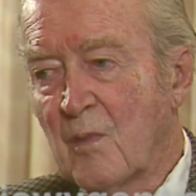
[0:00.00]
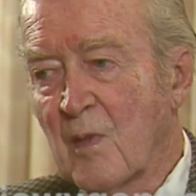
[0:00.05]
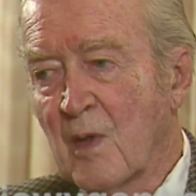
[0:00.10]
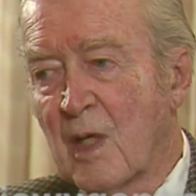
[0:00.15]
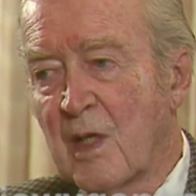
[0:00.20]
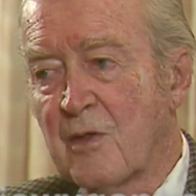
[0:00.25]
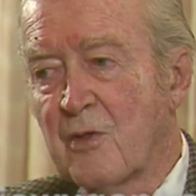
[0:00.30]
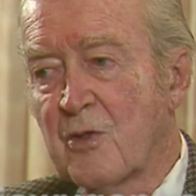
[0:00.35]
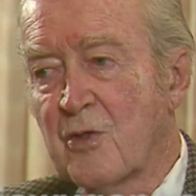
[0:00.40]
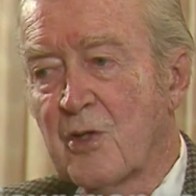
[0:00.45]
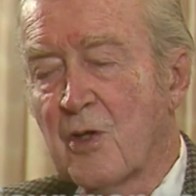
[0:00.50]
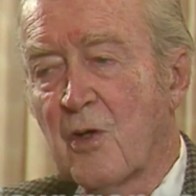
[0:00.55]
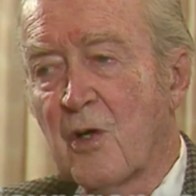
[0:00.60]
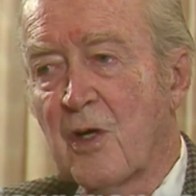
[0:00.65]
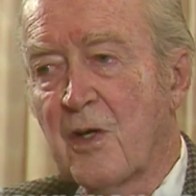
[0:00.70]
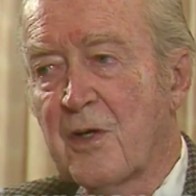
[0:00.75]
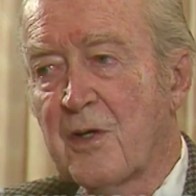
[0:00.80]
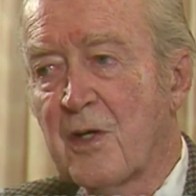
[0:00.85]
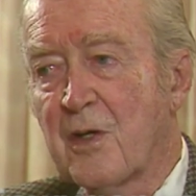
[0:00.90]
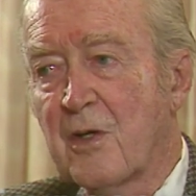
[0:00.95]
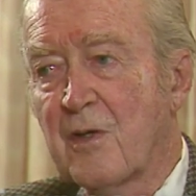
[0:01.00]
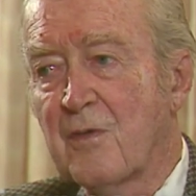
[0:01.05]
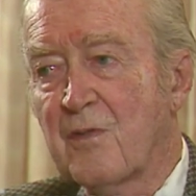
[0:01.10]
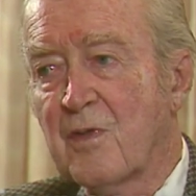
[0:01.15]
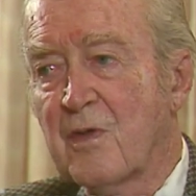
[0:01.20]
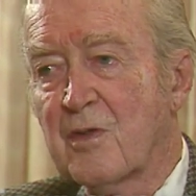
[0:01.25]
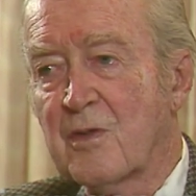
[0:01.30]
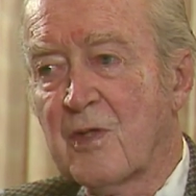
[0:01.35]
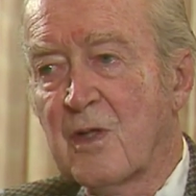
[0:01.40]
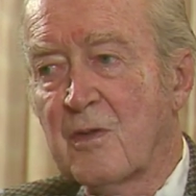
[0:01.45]
enjoyed her
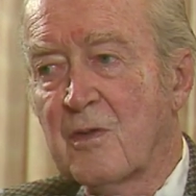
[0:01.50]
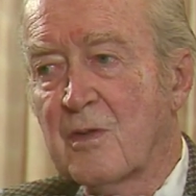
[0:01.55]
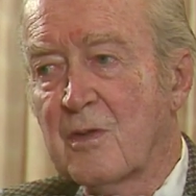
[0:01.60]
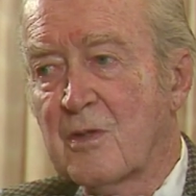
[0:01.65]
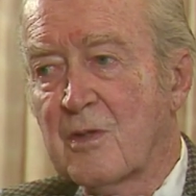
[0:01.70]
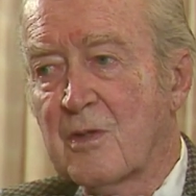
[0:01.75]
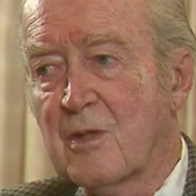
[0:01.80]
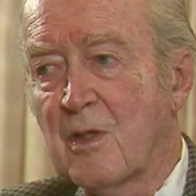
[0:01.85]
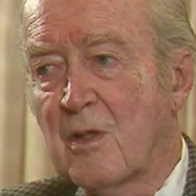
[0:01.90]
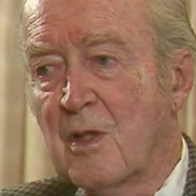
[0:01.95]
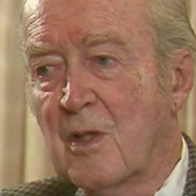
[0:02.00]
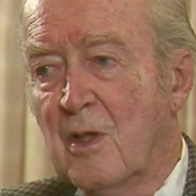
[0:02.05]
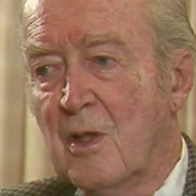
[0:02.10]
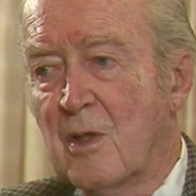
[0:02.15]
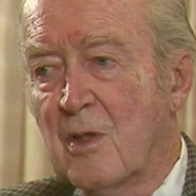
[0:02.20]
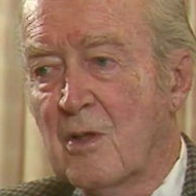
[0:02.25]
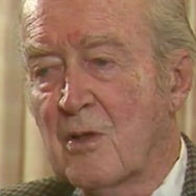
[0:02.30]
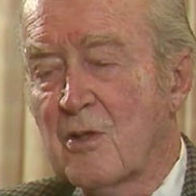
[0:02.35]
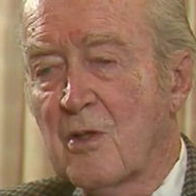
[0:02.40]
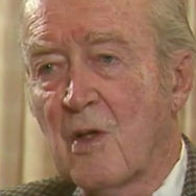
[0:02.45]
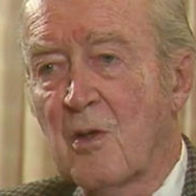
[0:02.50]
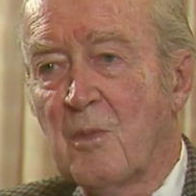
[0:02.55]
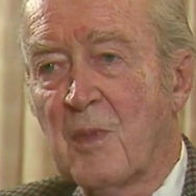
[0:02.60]
for so, so, so,